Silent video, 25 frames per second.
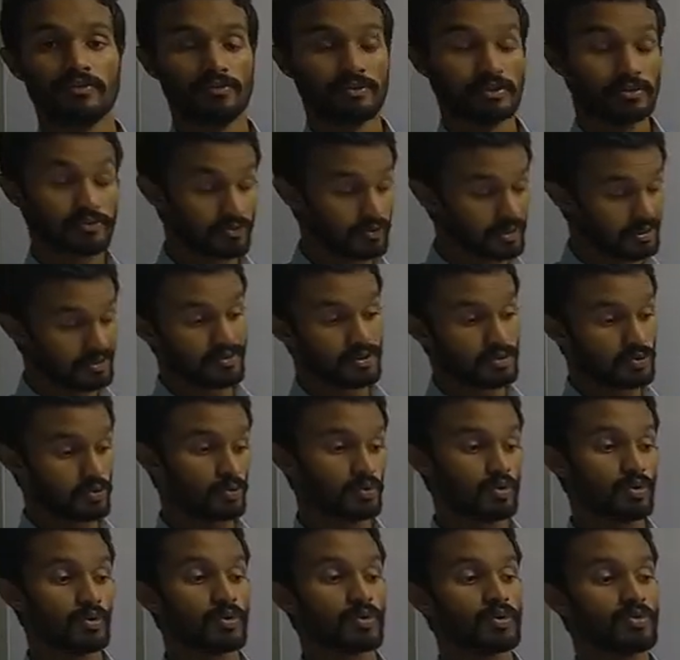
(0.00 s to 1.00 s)
which we
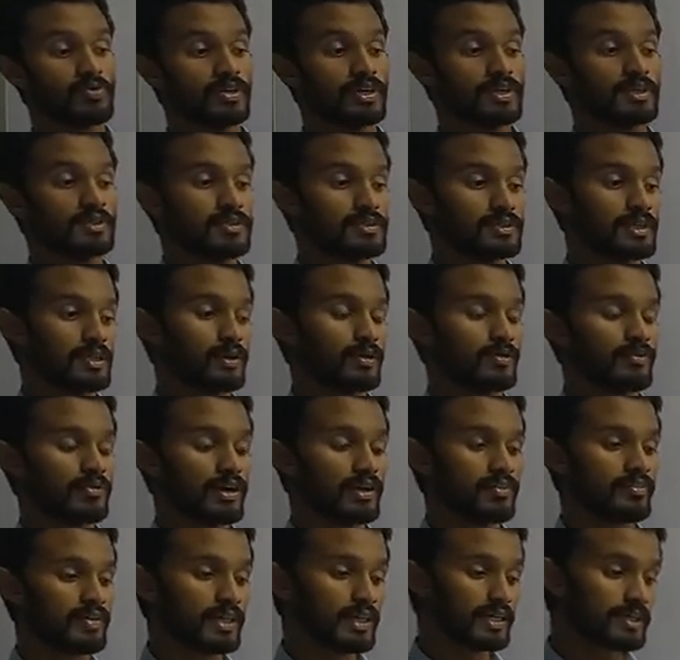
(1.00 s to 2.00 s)
should know to find the center of
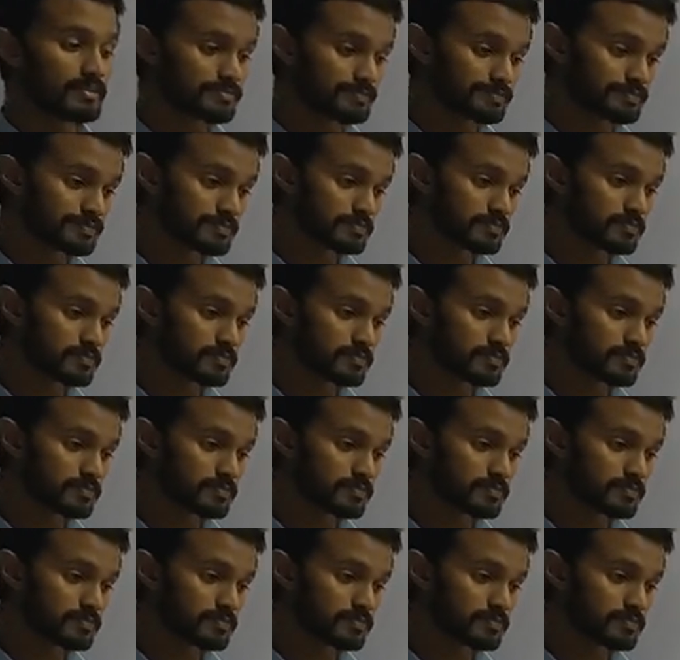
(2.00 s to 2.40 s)
gravity.